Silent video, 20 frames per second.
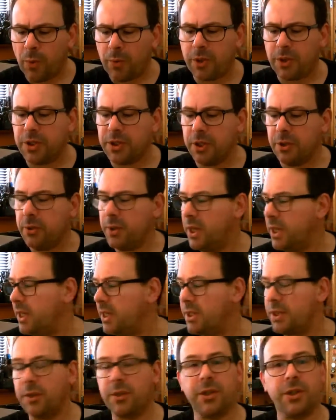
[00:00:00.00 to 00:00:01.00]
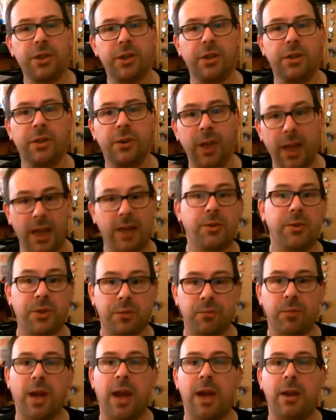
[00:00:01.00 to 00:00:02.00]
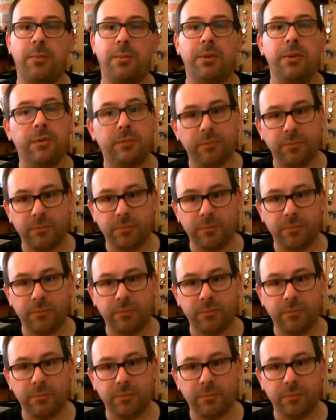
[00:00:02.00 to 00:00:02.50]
what I'm going to do is I'm going to show you how to wrap,